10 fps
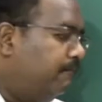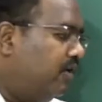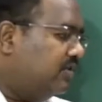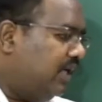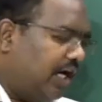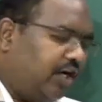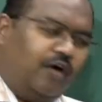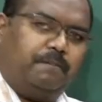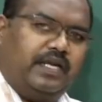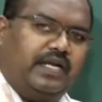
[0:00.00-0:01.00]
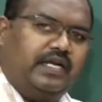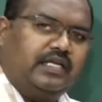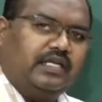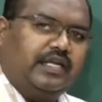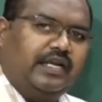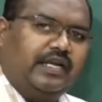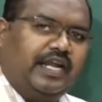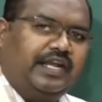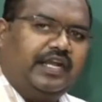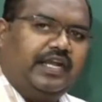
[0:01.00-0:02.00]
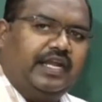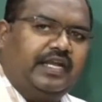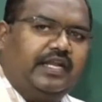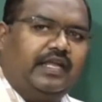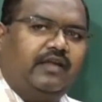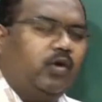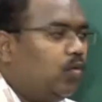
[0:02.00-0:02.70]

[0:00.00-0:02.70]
was adopted in 1990,